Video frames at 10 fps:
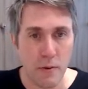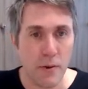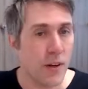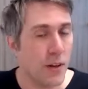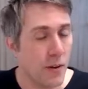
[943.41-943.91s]
You
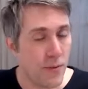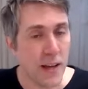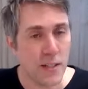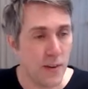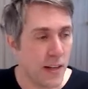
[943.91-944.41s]
can
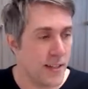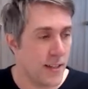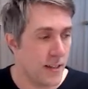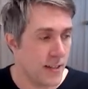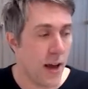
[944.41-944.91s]
effectively
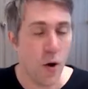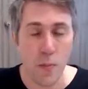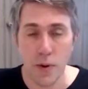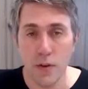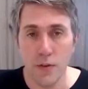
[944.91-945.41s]
set up
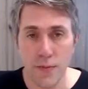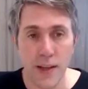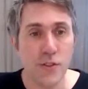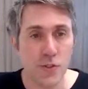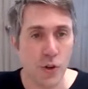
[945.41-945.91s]

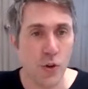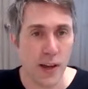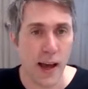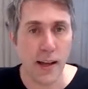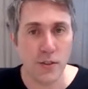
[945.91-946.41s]
things to look
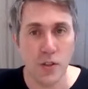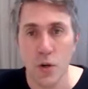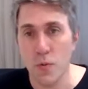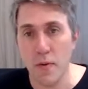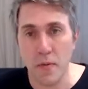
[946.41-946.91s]
at,
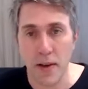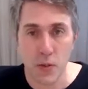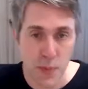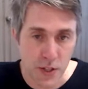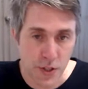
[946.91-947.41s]
whether that's
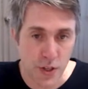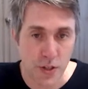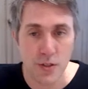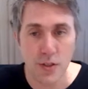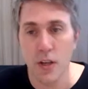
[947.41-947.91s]

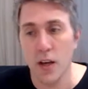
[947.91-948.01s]
pictures,